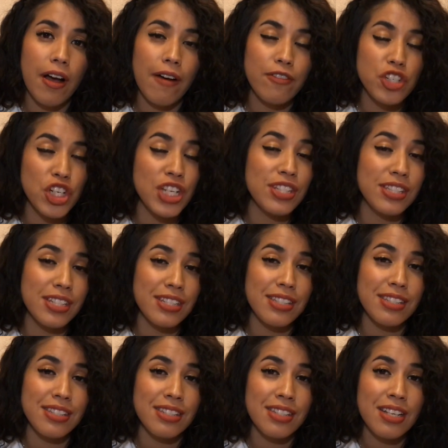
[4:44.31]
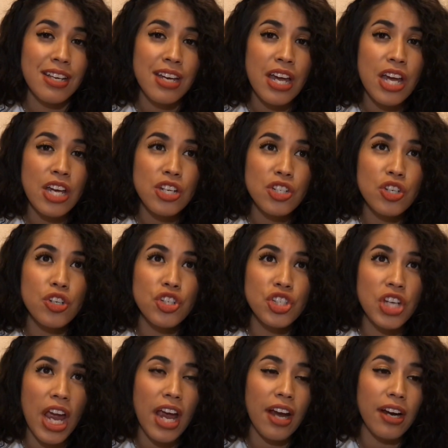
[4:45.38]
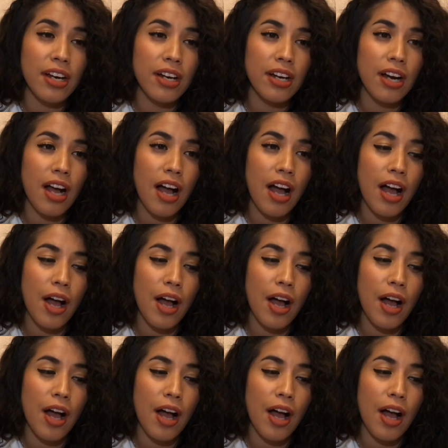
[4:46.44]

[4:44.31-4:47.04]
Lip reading: of Jesus, to share